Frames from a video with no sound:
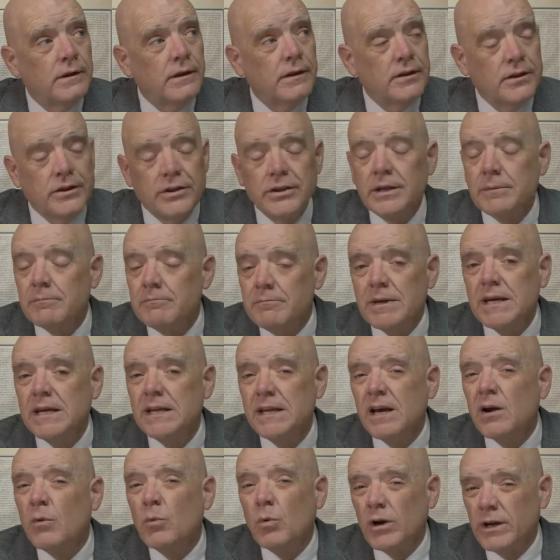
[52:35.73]
The
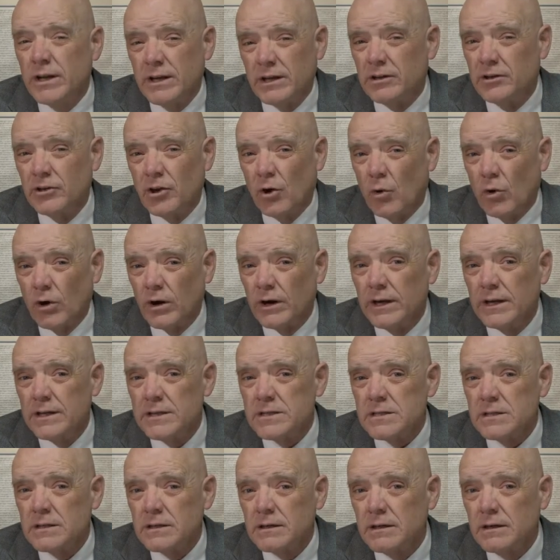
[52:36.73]
media would ignore
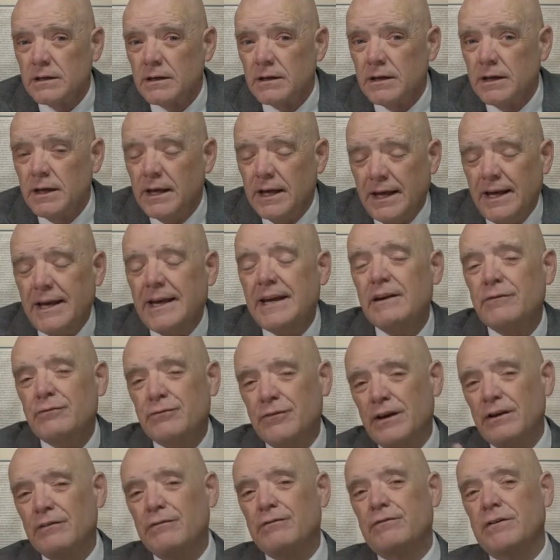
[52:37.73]
it. If,
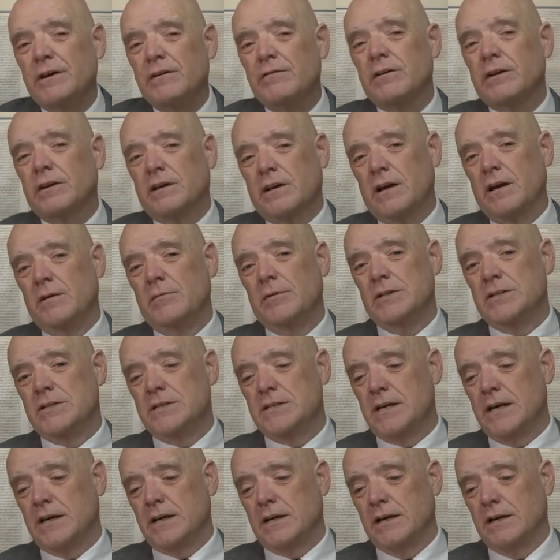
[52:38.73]
if Vivek came in
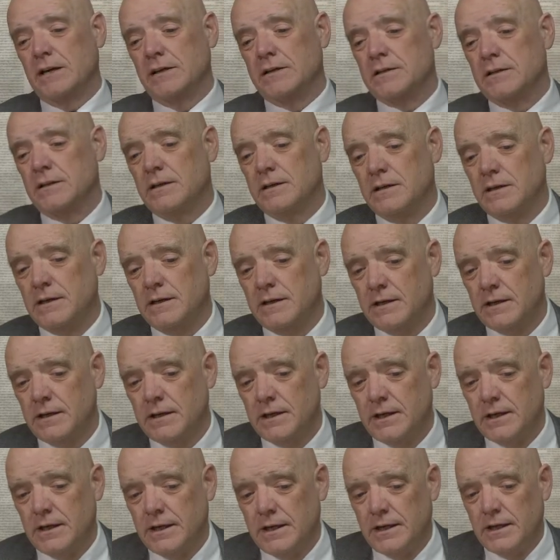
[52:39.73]
second,
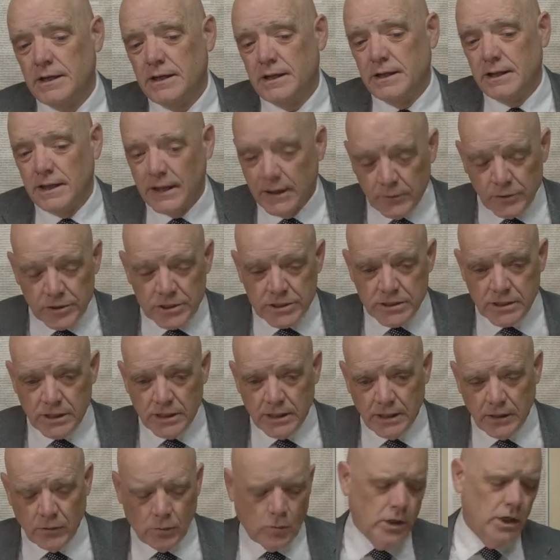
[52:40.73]
they would
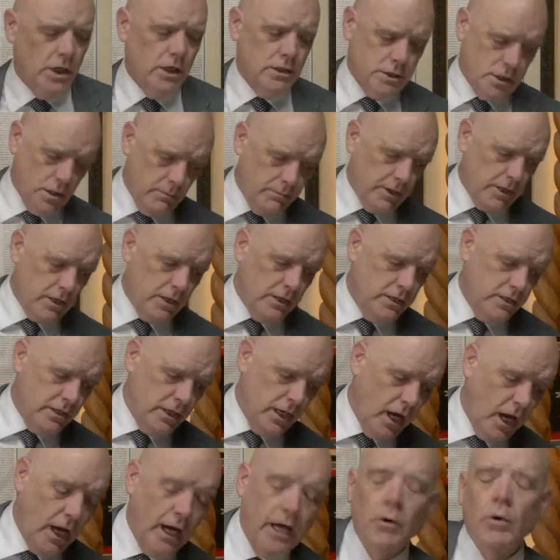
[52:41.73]
say, well, typically the
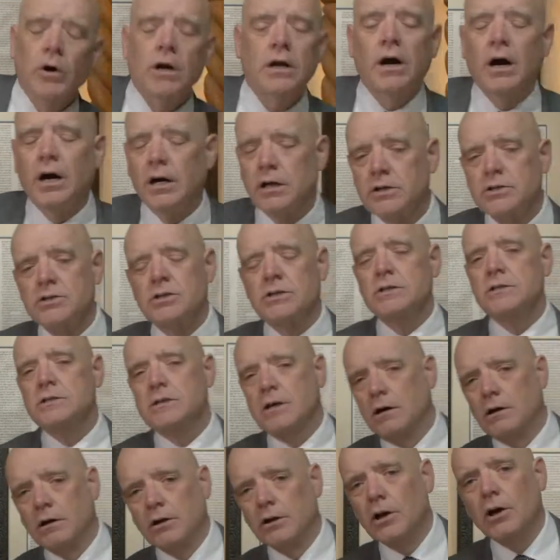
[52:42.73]
Iowa caucuses
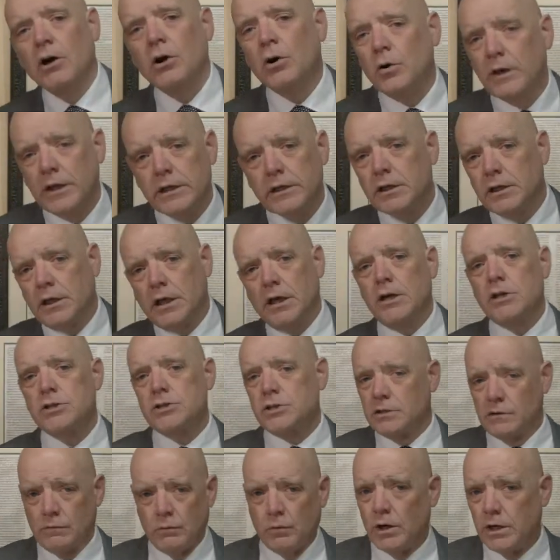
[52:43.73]
are no
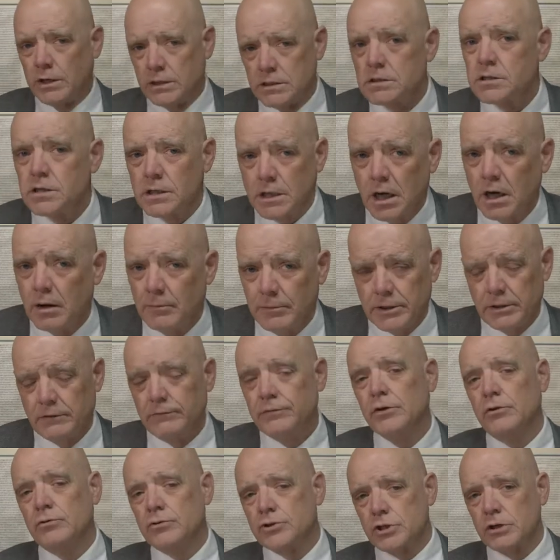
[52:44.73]
indication of what is to come in the
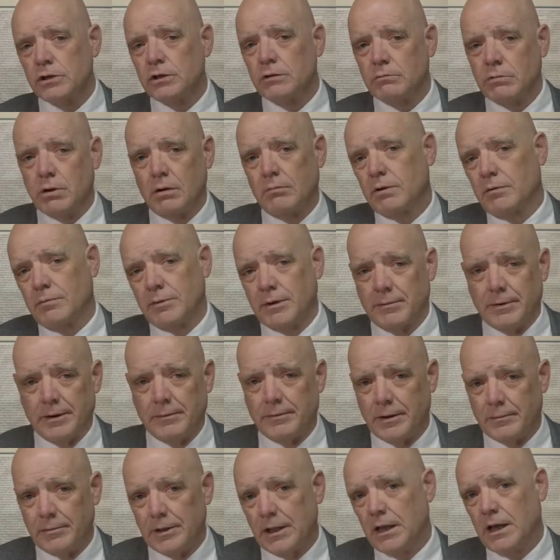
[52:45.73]
future, blah, blah, blah, blah,
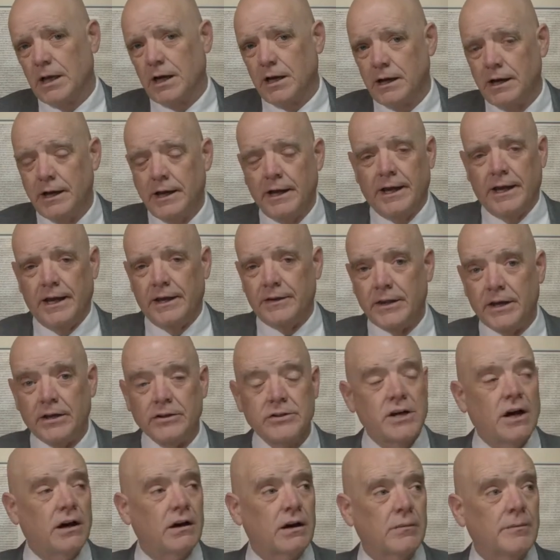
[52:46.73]
blah, blah. And they'll
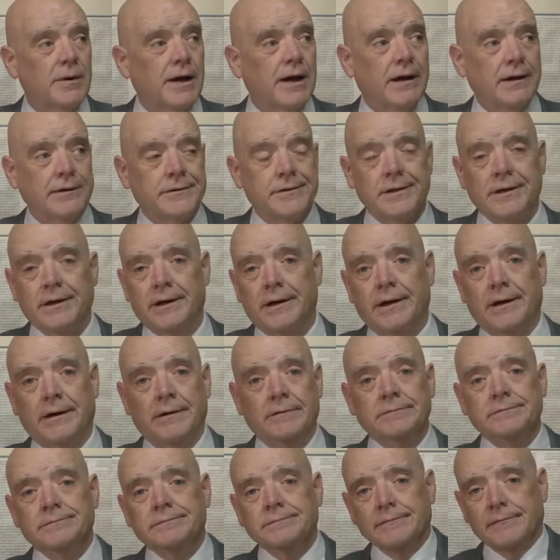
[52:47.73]
talk about uh,
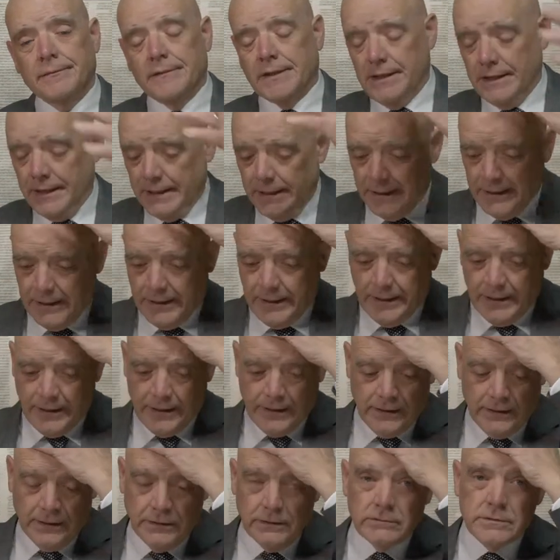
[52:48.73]

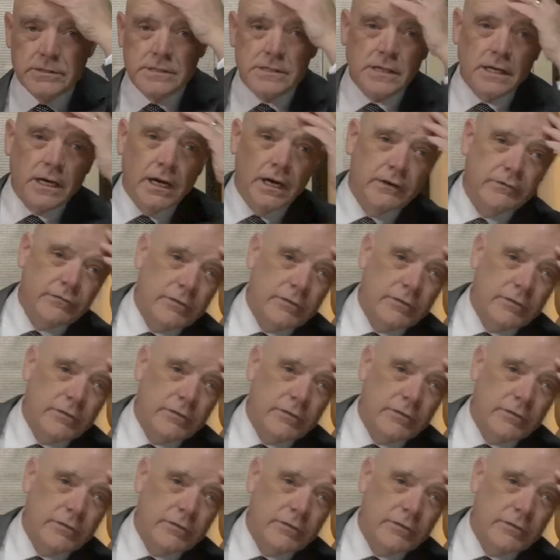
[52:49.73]
uh, who was the guy